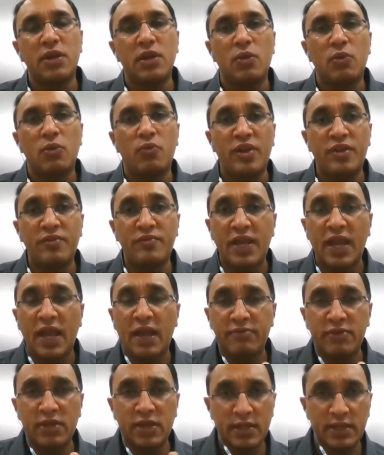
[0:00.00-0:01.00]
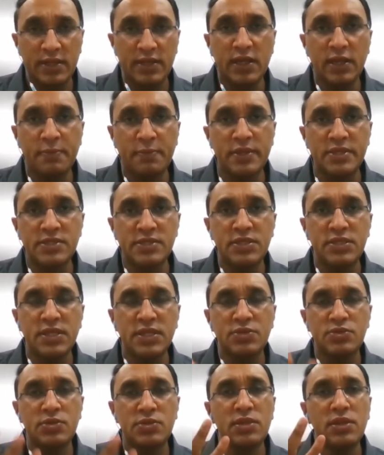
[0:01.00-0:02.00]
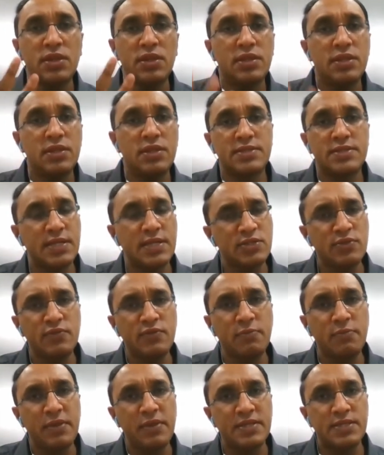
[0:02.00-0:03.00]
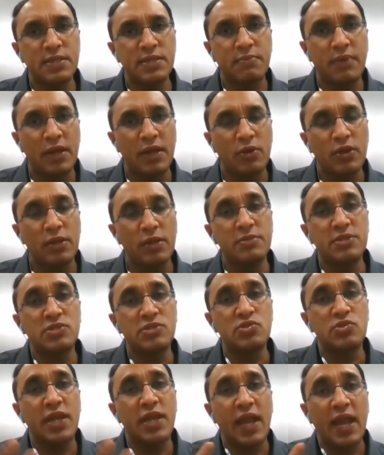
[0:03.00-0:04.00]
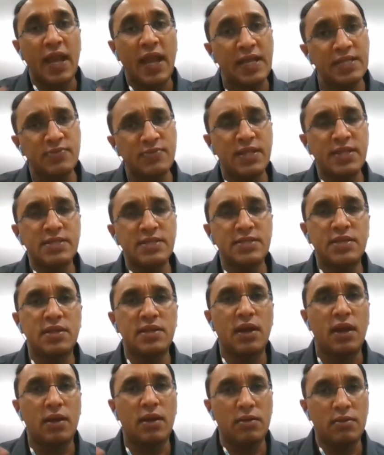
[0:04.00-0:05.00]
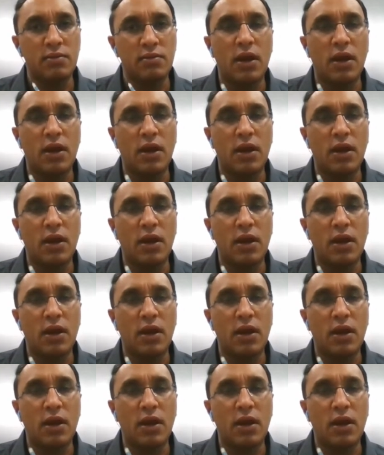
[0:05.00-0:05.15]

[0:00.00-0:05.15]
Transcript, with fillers: when we have the clinical presentation, the results of the basic biochemistry, as well as the uh,